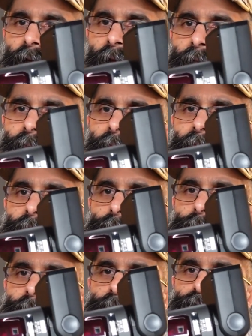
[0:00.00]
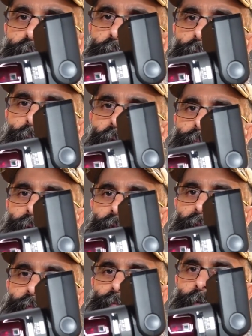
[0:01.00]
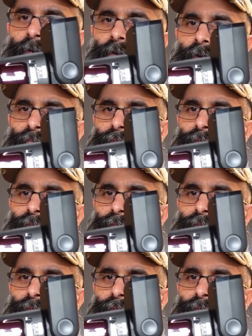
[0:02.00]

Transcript: I can't reach it with my left finger,